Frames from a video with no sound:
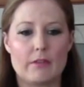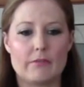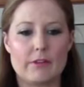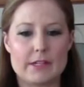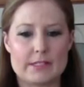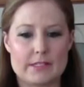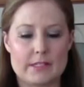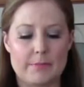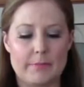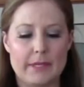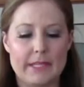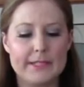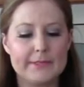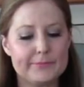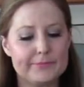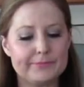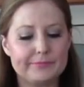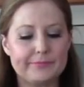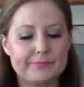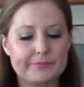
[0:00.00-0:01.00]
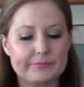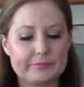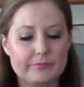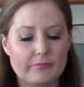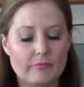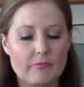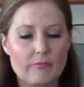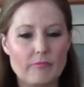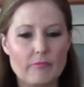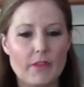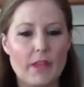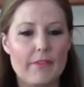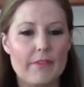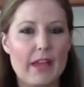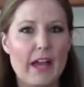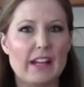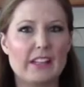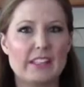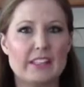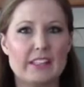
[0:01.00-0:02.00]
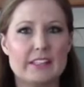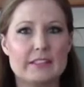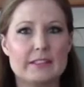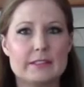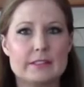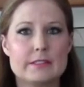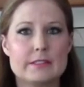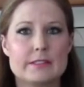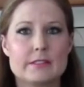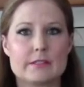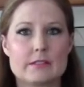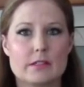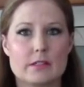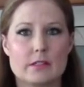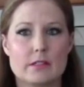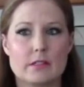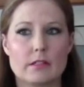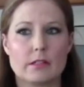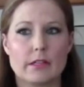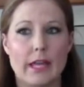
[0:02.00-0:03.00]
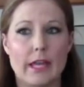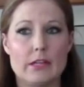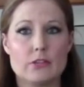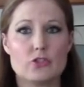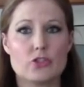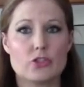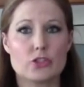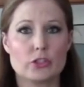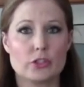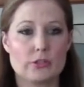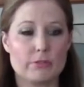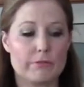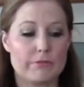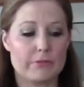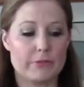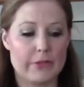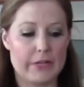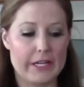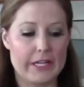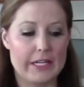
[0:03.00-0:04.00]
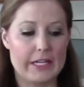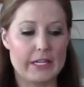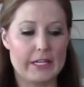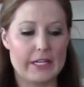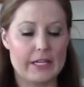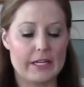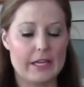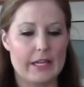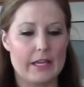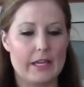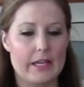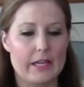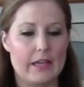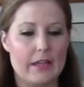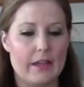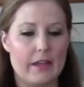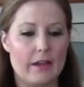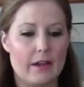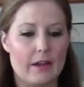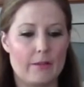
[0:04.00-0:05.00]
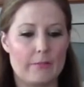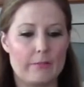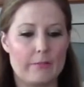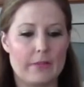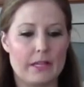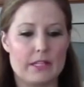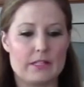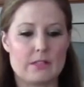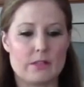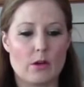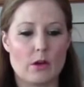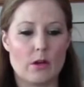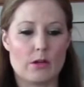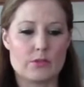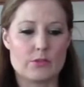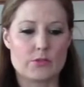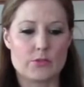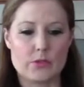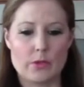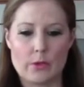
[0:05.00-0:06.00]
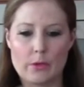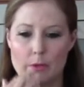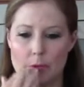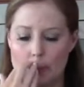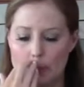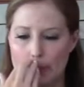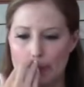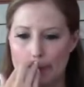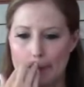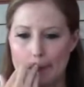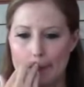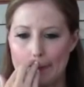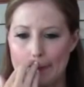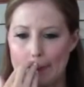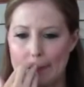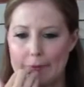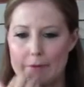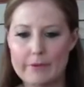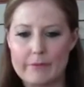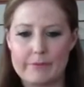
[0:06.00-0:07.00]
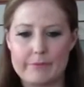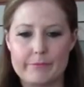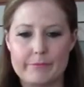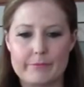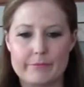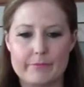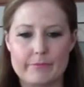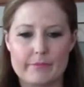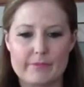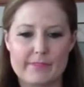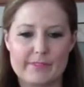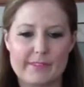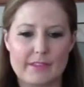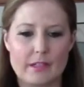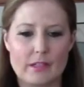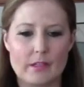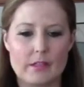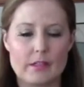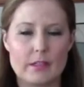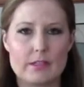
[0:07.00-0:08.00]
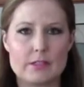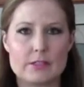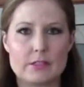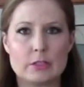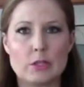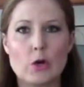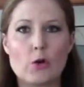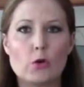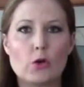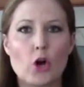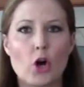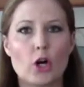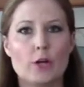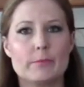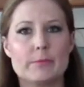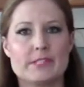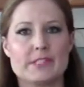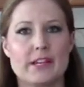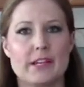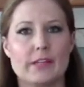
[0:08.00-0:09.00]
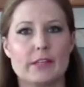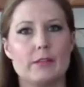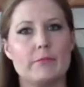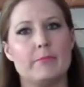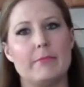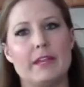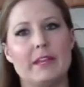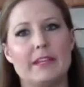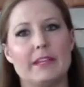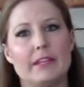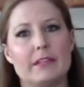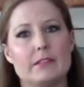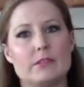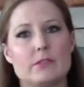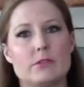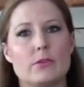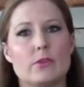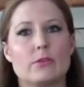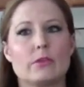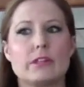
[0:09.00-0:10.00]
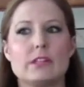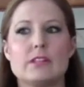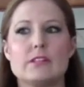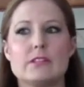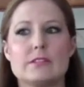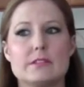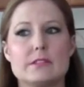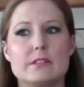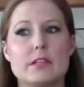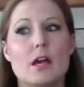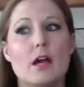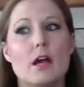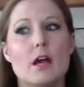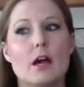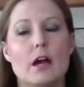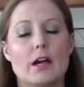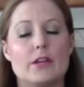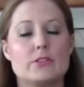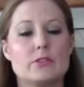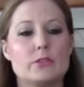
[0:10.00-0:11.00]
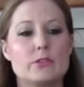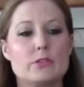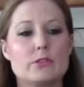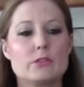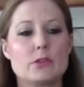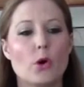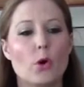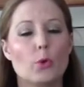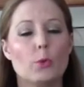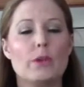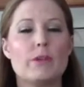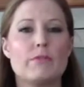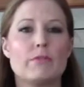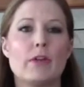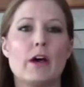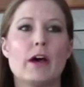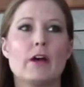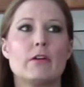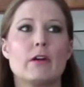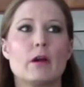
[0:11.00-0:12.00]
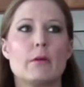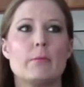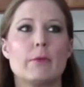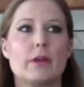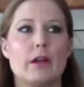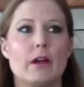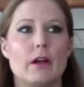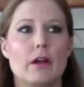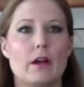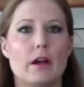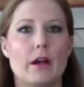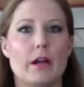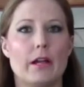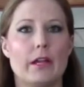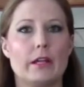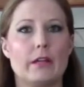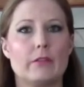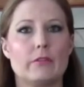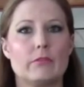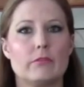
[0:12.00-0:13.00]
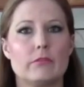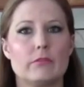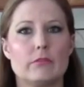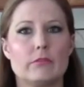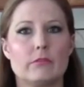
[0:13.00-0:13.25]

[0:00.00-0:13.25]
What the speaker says: recipe that is cane sugar free. It's also as low carb as I can make it. So I do use whole wheat flour, but I